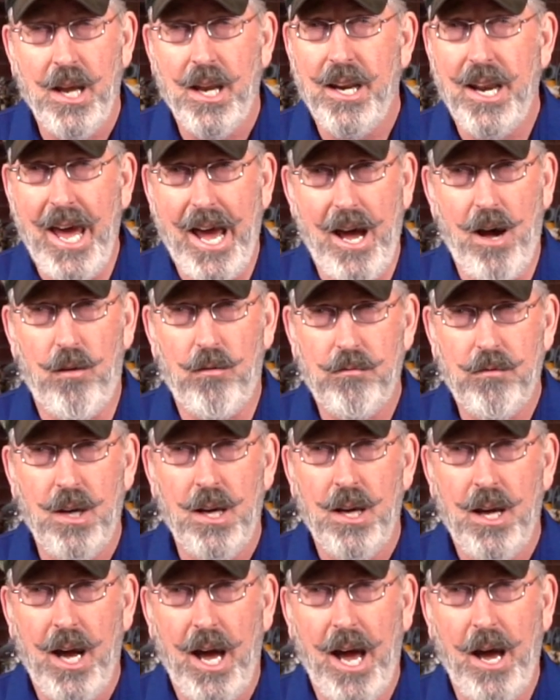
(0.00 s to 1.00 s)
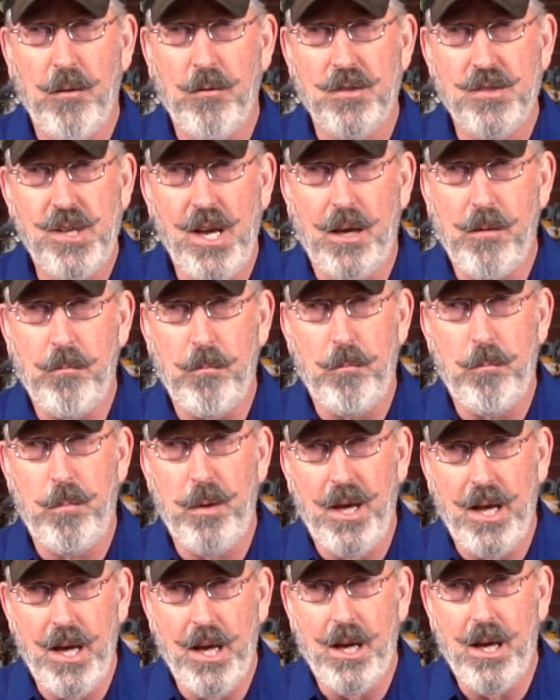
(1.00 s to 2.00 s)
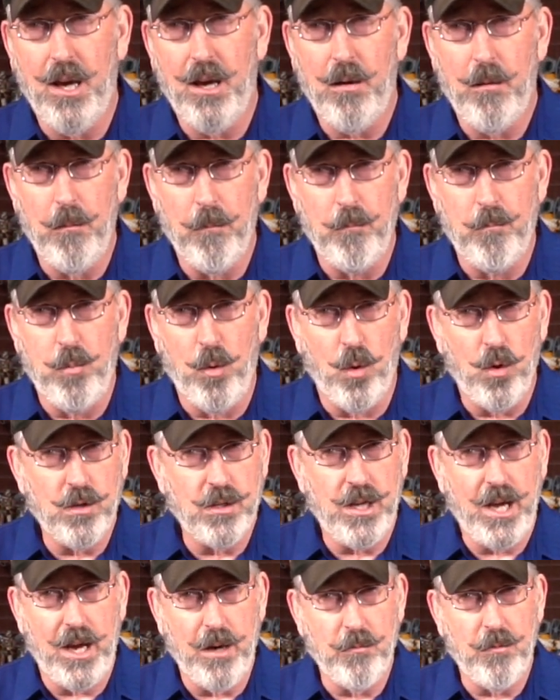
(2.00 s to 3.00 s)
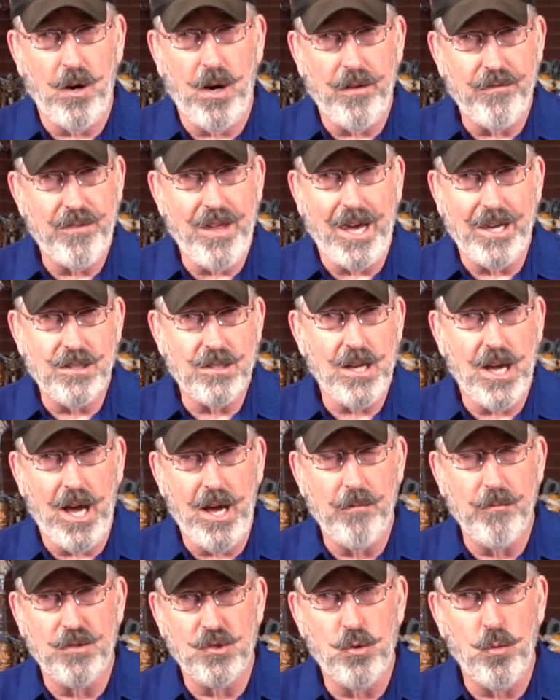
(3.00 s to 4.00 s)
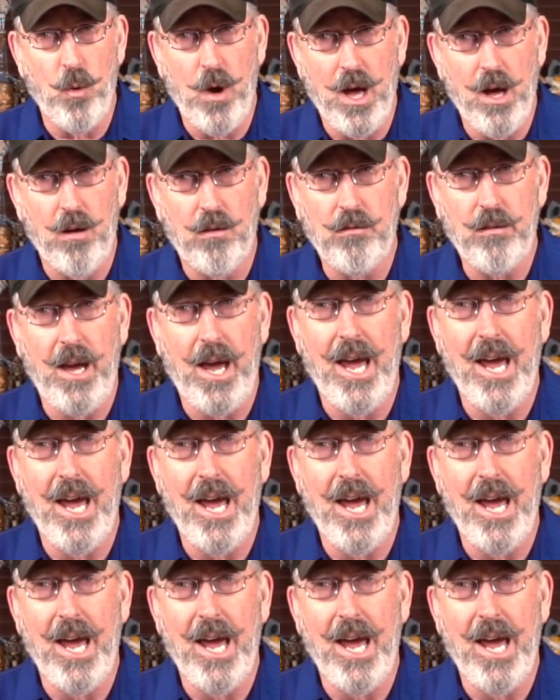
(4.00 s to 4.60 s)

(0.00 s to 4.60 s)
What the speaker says: Now, I was a big board gamer at that time as well,